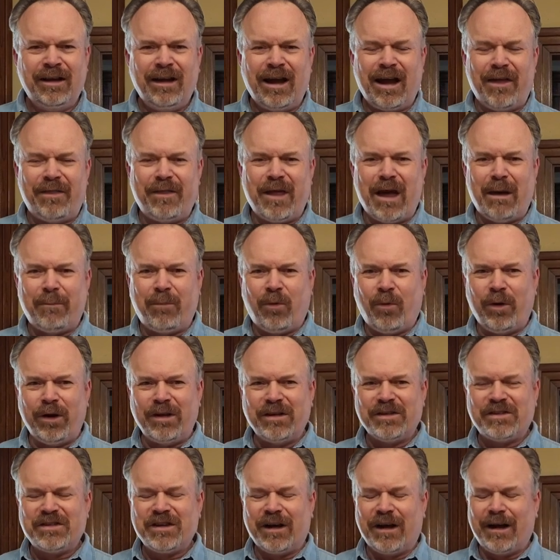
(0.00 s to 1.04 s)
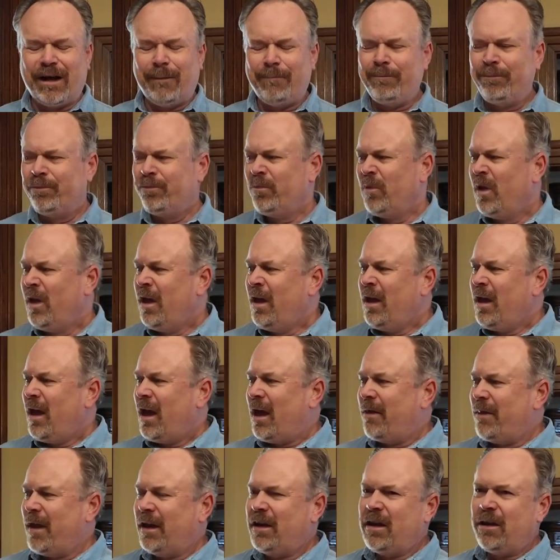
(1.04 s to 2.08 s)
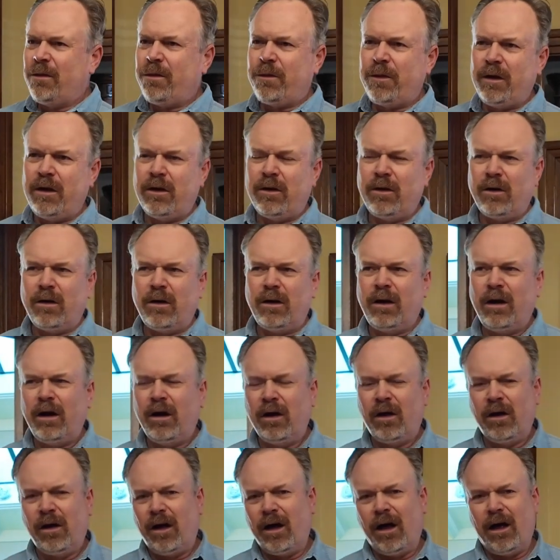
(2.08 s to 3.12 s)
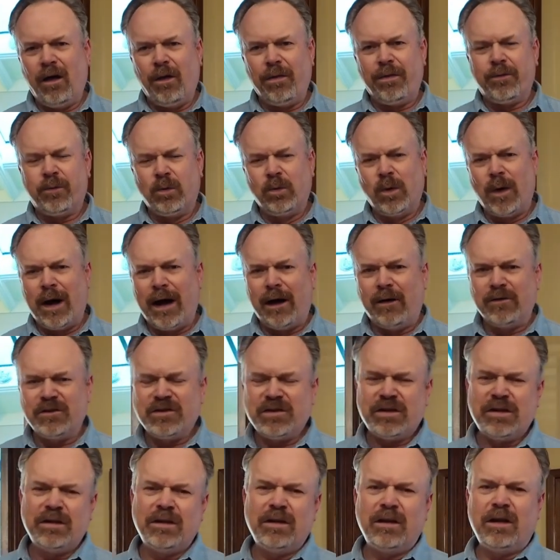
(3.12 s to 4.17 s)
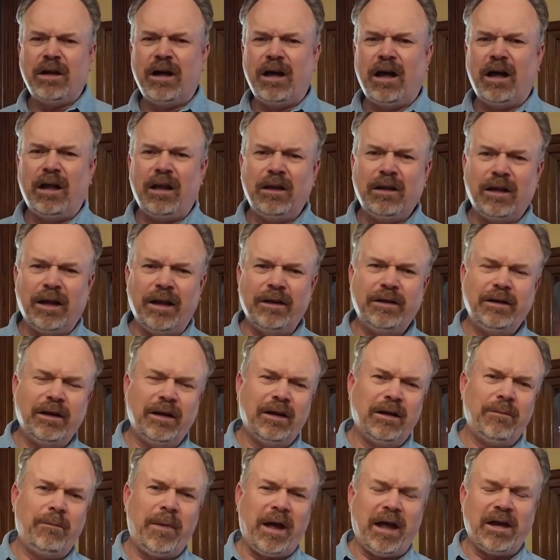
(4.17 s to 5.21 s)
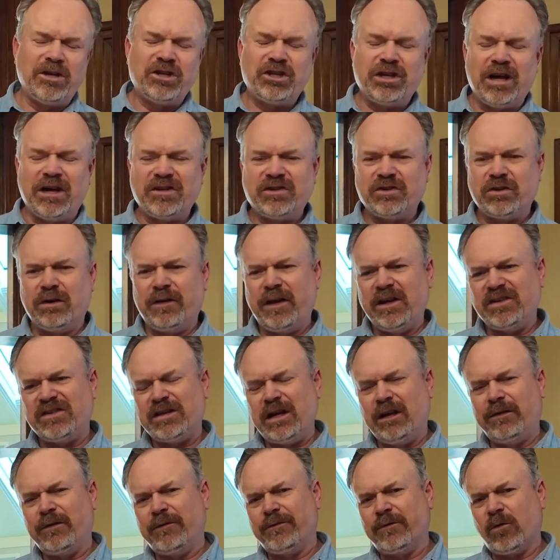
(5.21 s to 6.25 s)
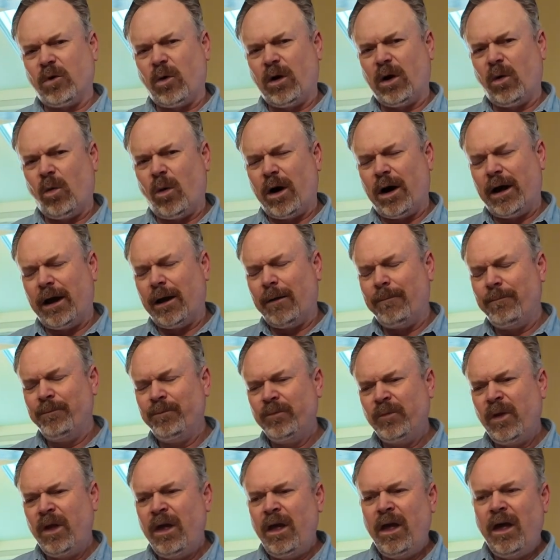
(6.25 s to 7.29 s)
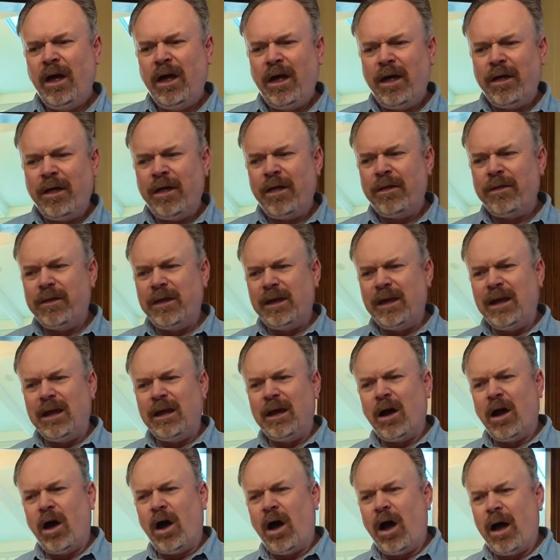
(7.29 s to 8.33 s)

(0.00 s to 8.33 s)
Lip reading: at that point in time. And they did theater all throughout London, Manchester. They stayed there for quite a while. The